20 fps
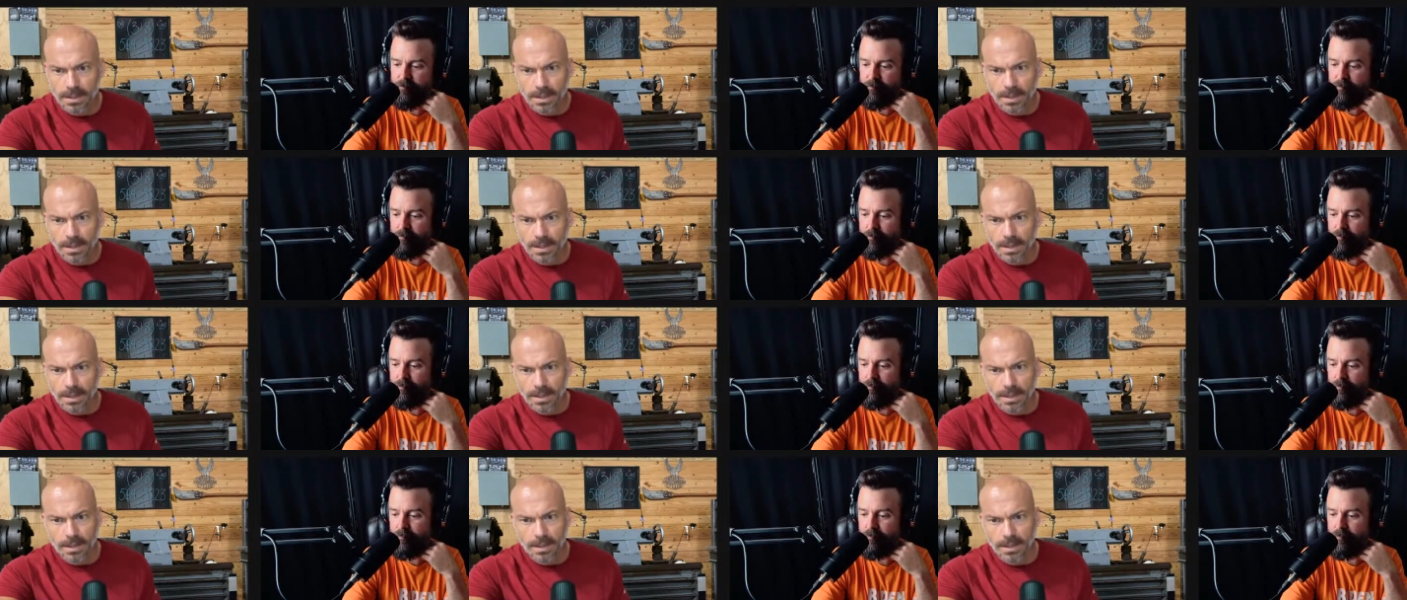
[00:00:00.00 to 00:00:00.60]

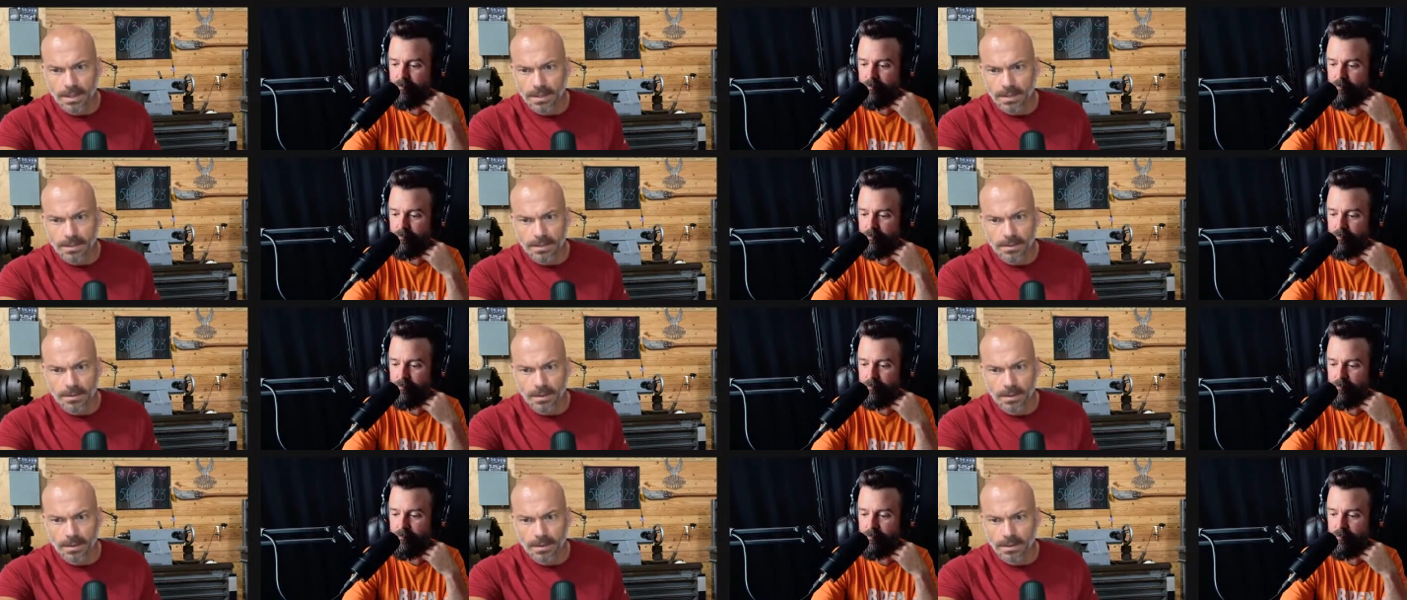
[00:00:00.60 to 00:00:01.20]

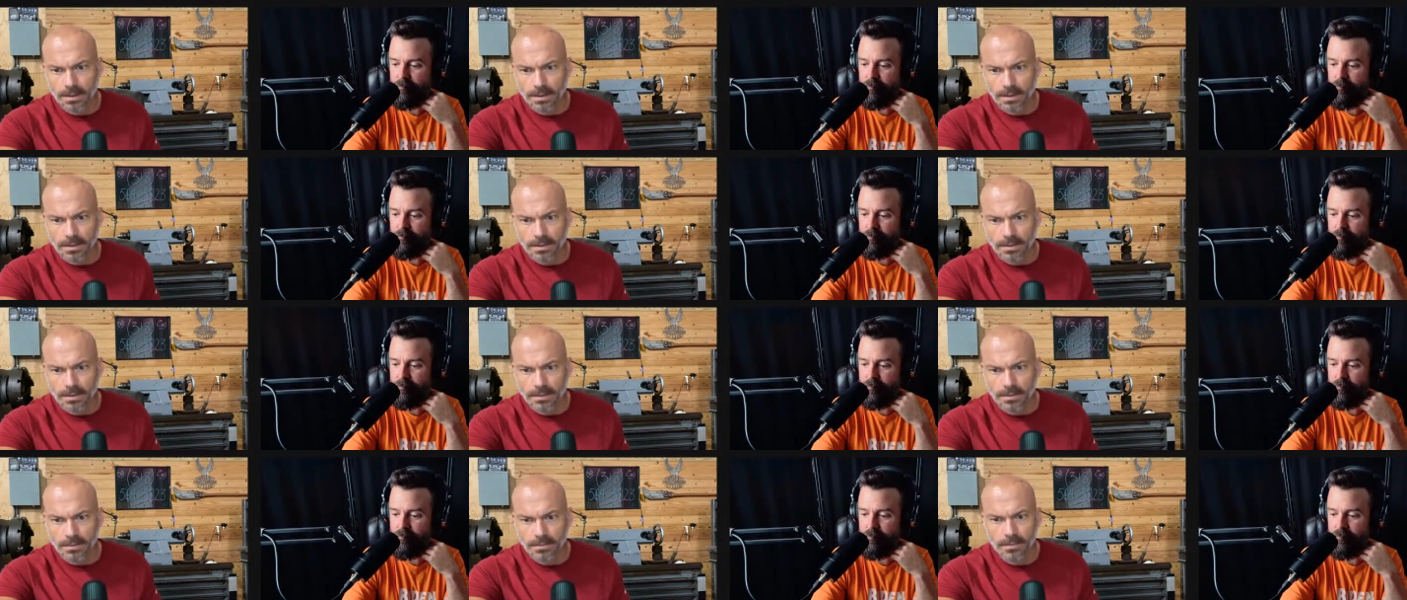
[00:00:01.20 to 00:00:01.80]

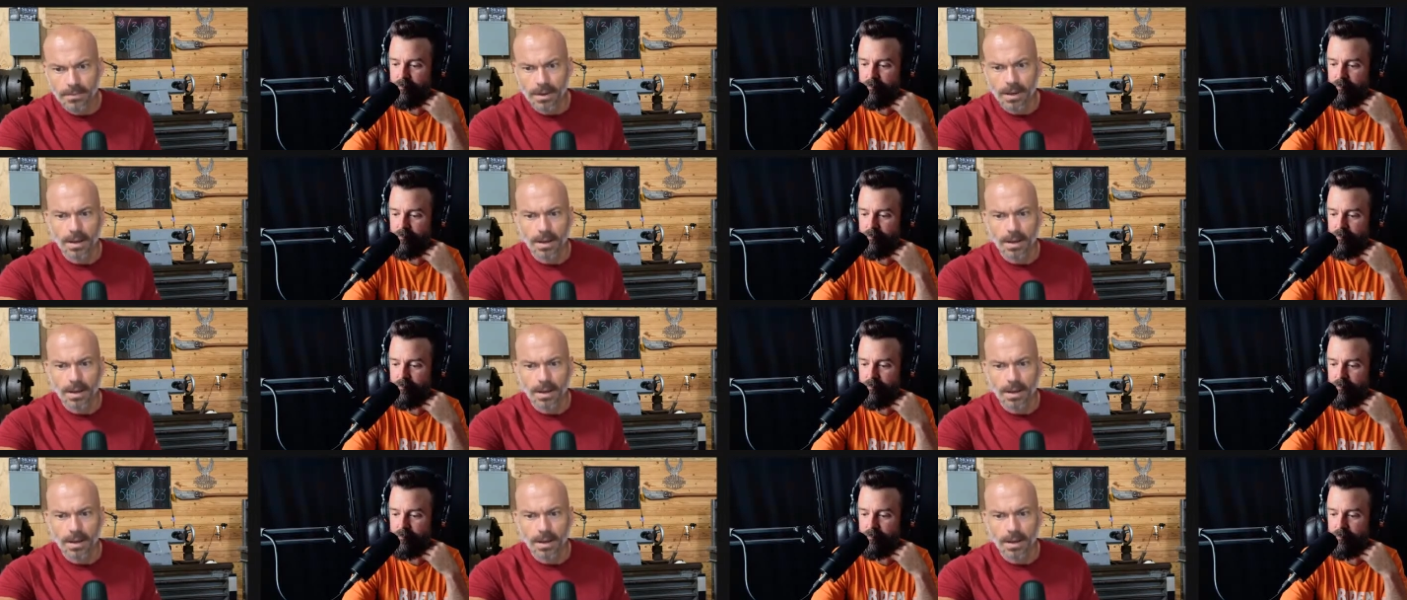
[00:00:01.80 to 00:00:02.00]
(silence)